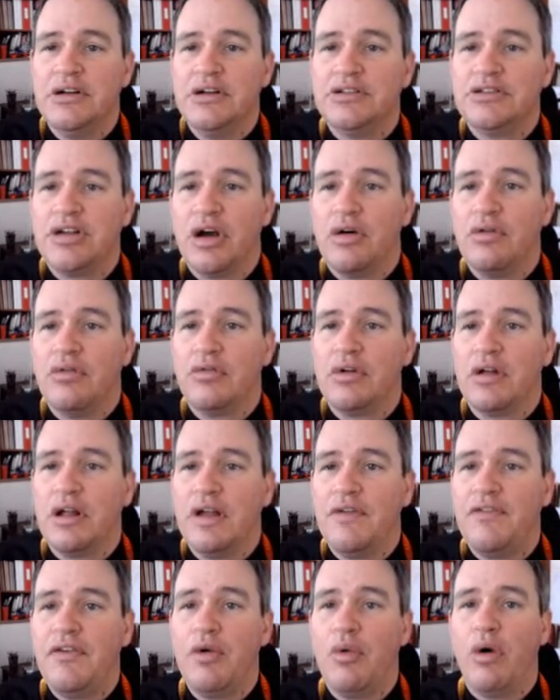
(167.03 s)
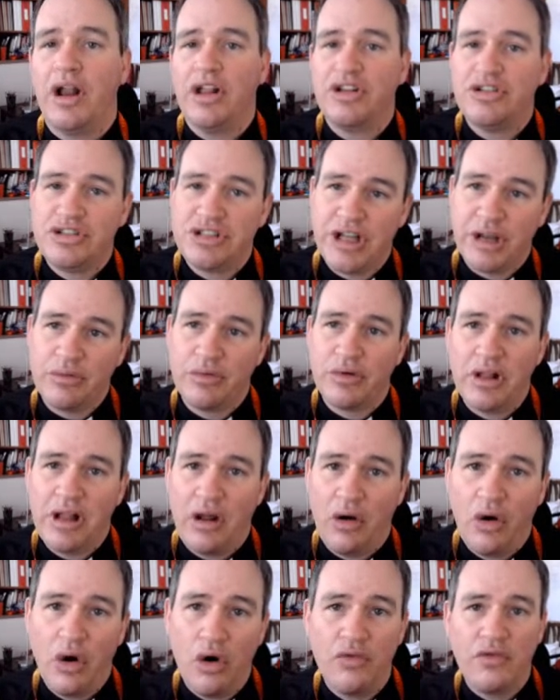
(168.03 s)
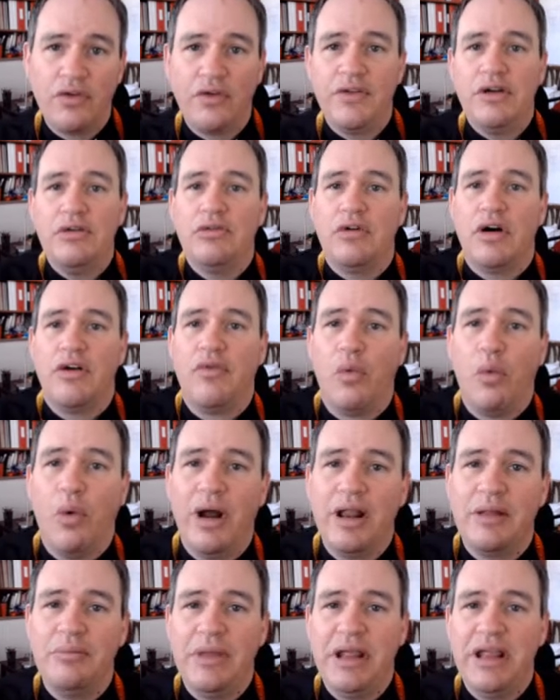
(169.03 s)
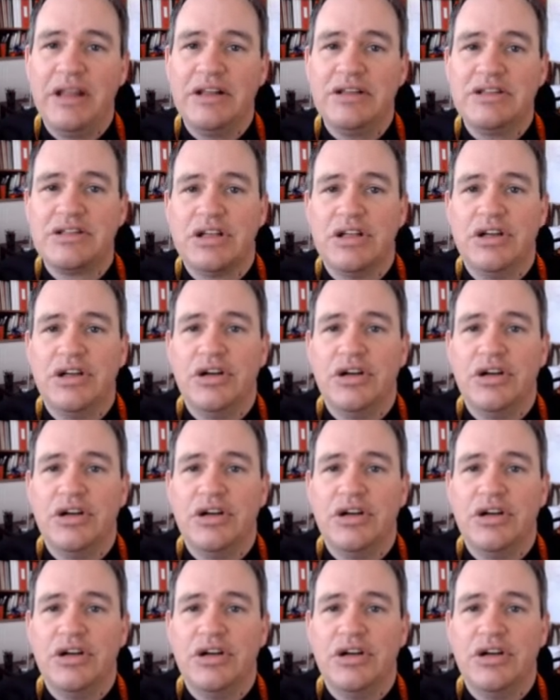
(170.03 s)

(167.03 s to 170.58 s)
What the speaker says: So if you want a general overview of what it means